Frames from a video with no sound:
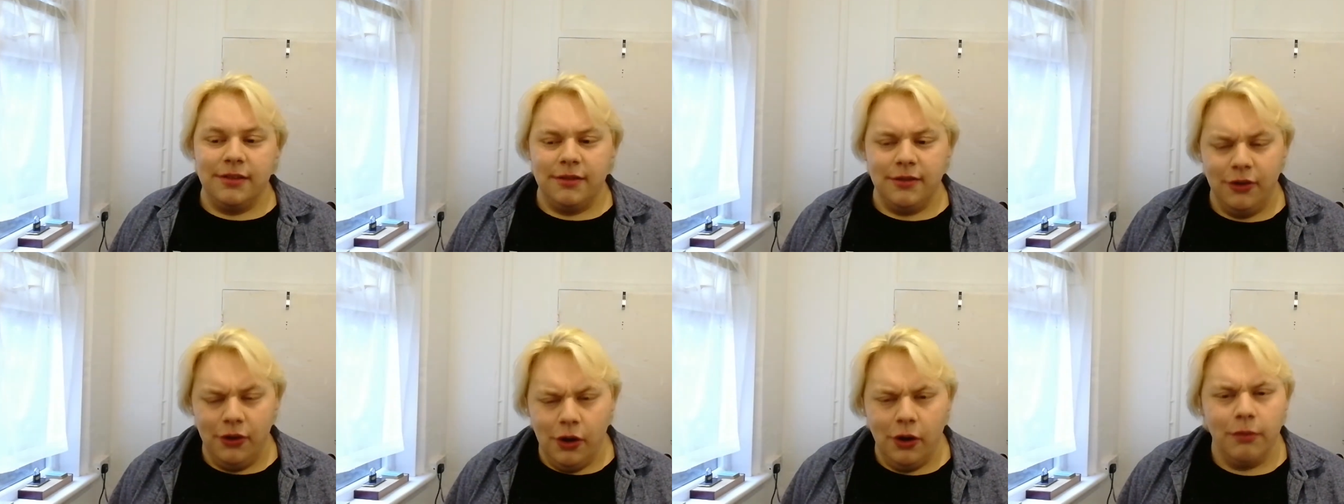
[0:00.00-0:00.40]

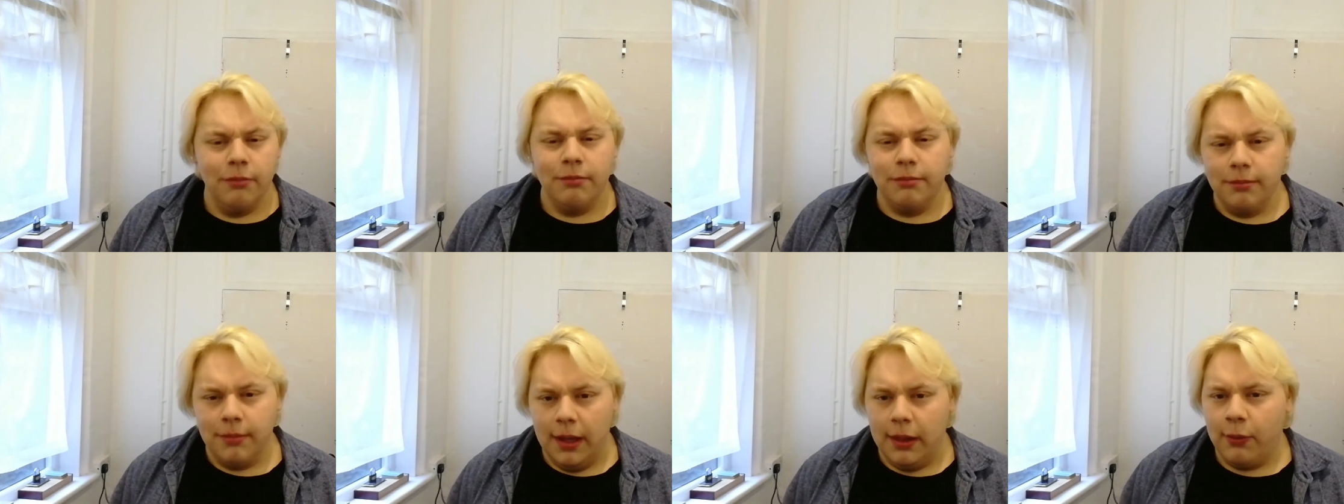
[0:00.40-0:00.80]
not
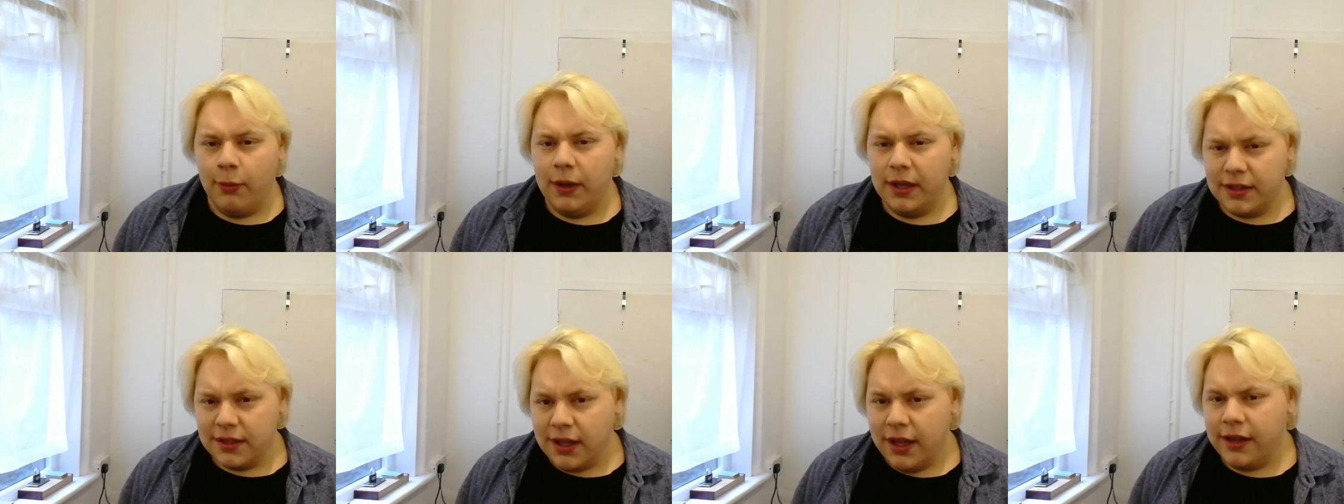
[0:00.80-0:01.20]
my
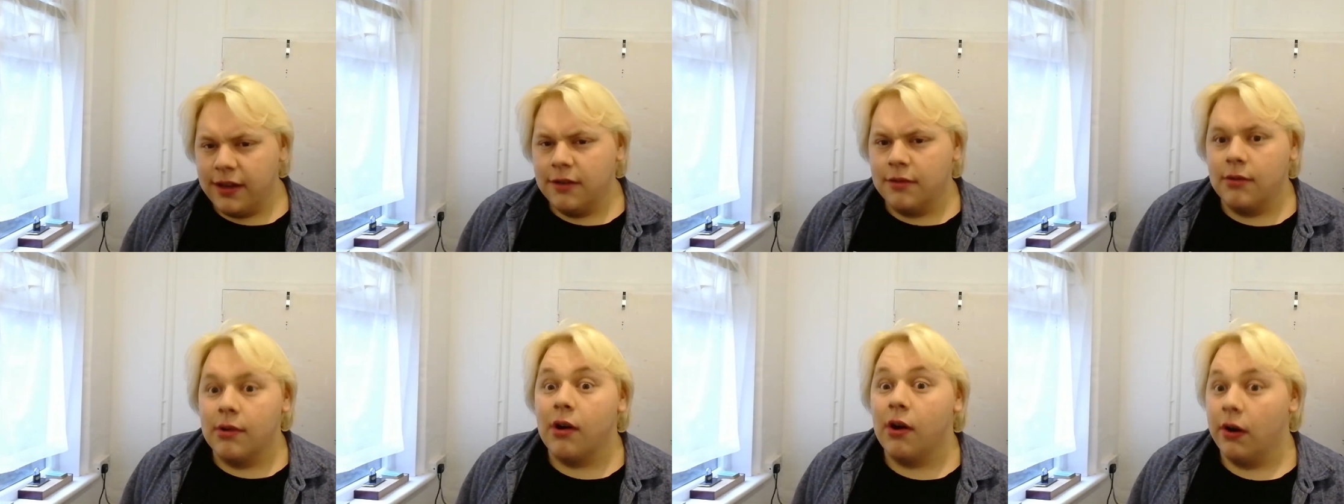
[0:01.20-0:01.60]
waistline,
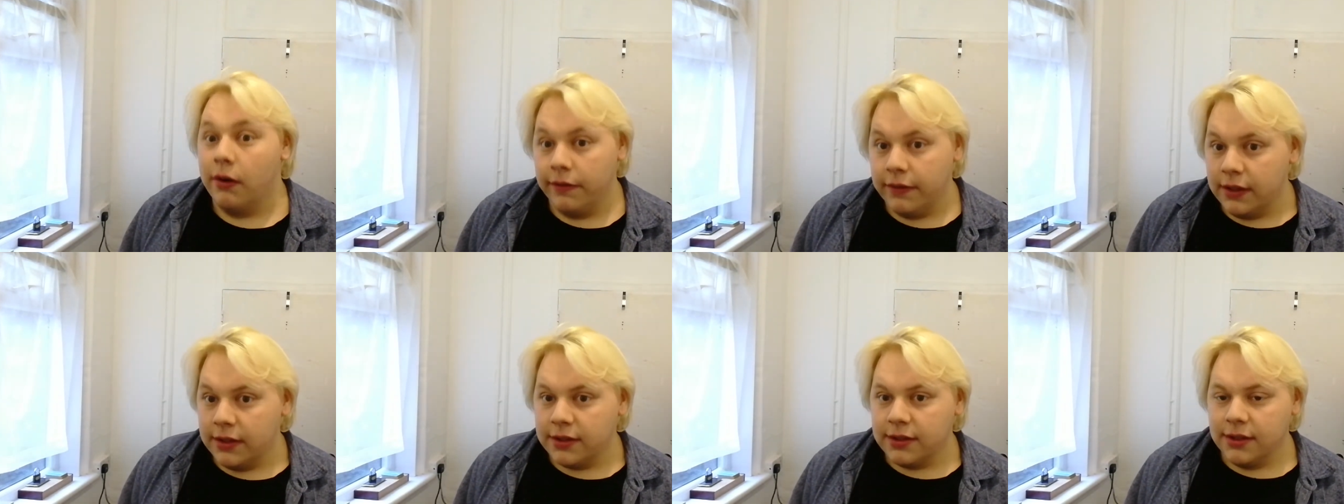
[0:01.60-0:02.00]

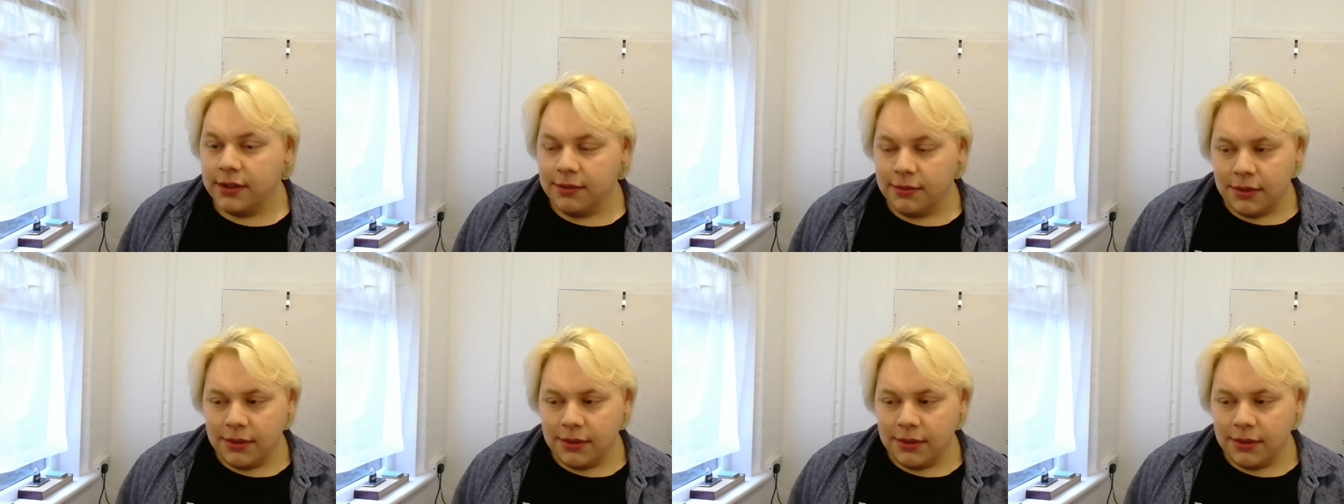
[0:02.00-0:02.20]
obviously,